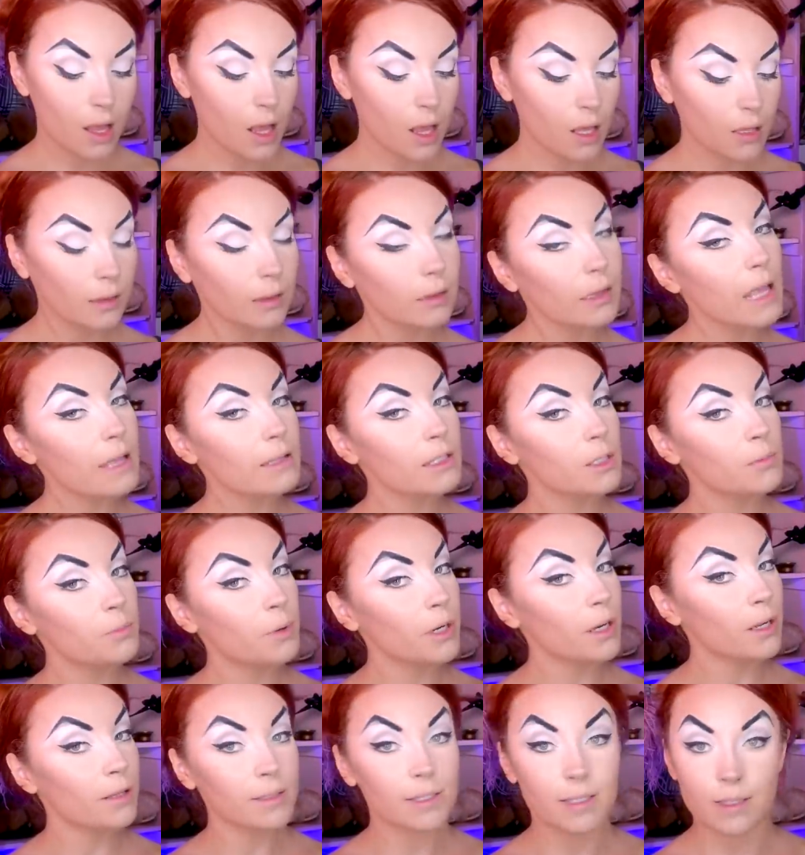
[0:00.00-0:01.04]
Let's
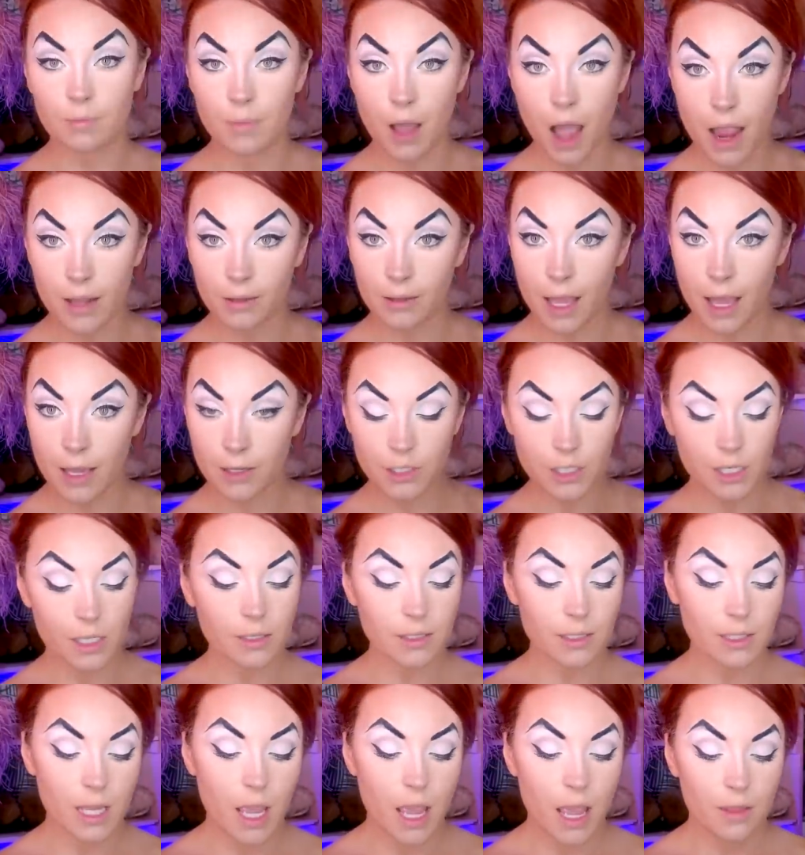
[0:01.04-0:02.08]
put on some
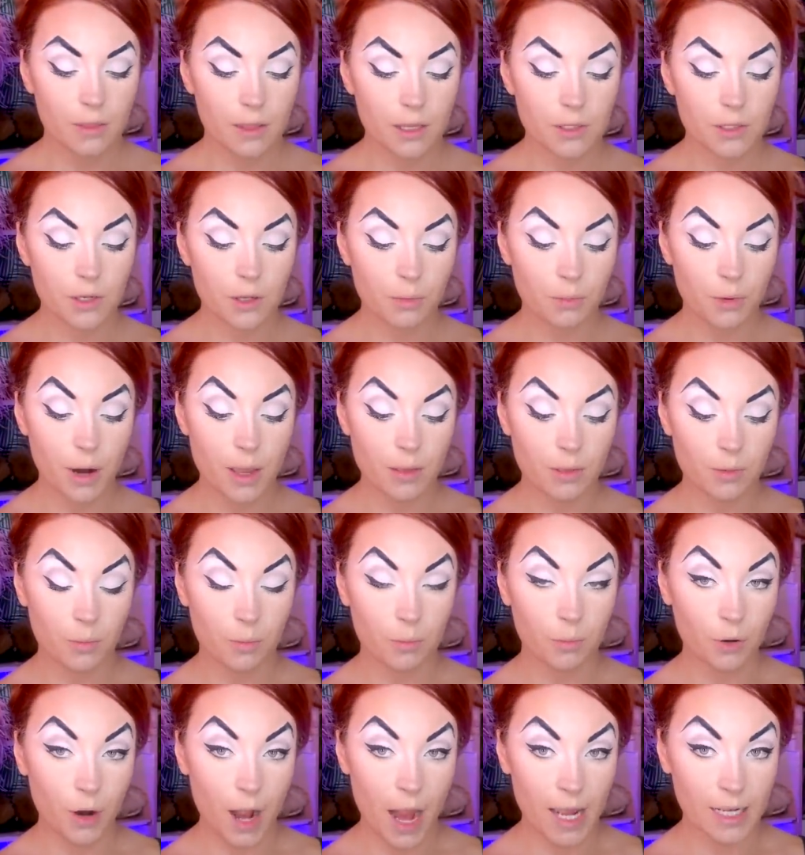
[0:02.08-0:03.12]
eyelashes. These are by the
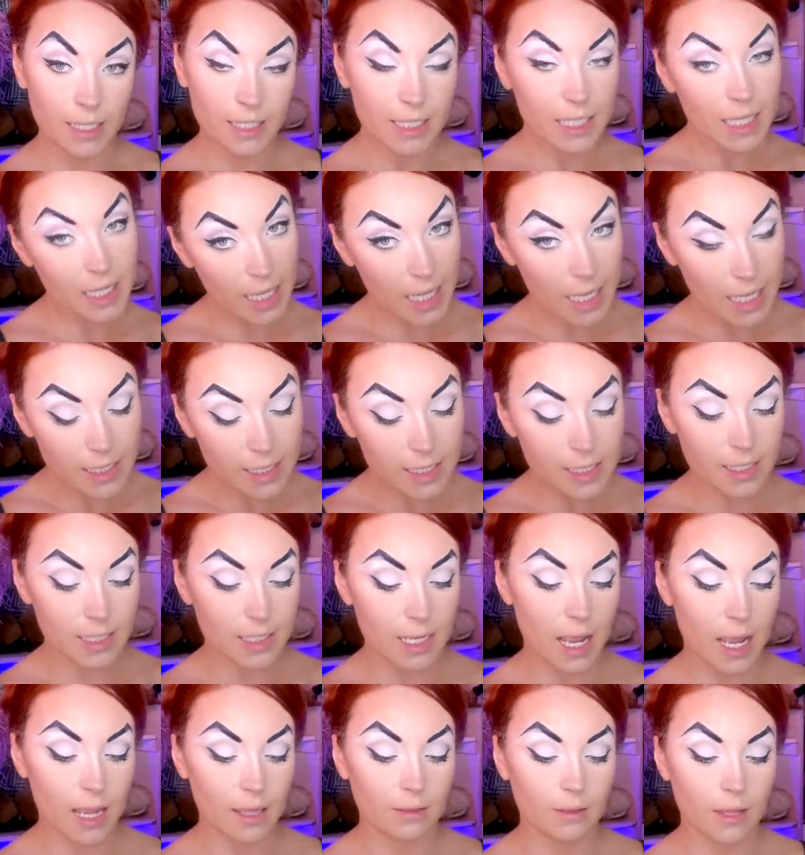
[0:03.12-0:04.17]
brand
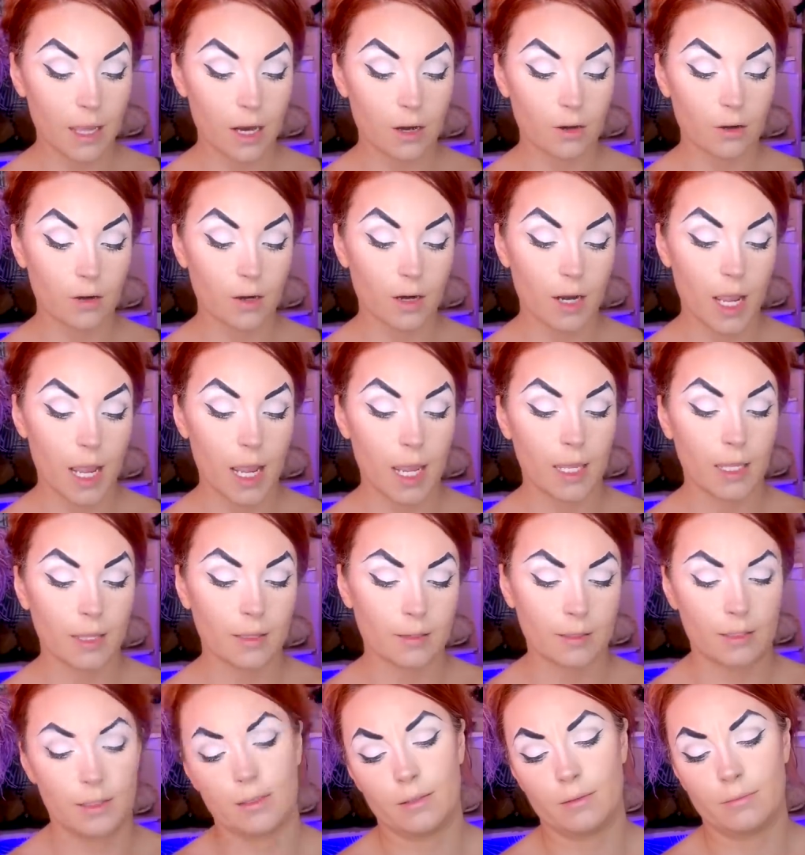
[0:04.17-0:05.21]
Kiss, and they are
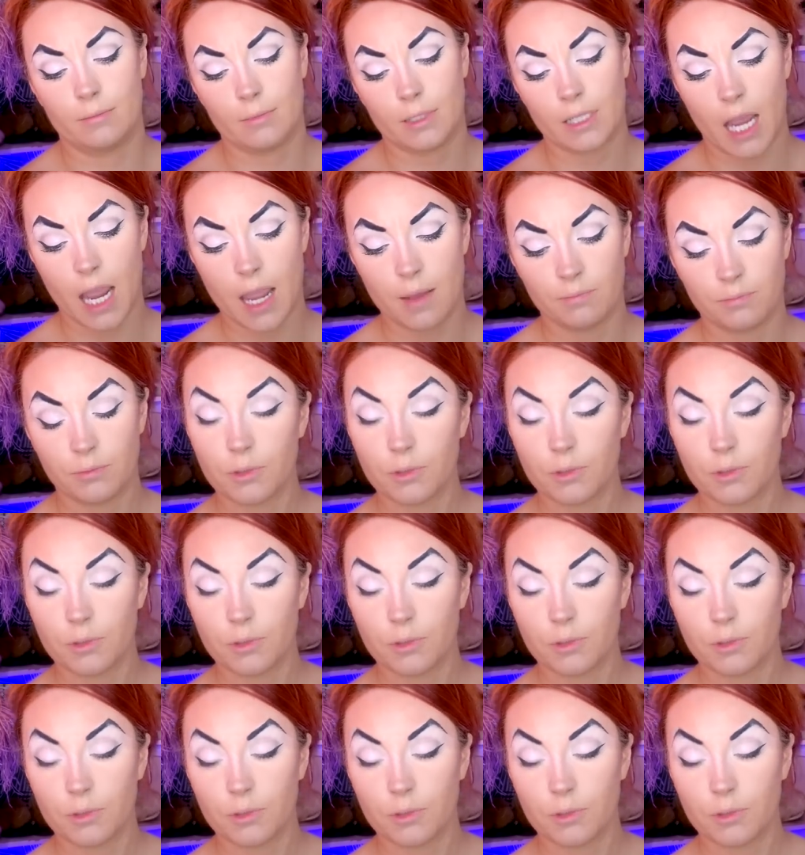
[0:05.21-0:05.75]
in the type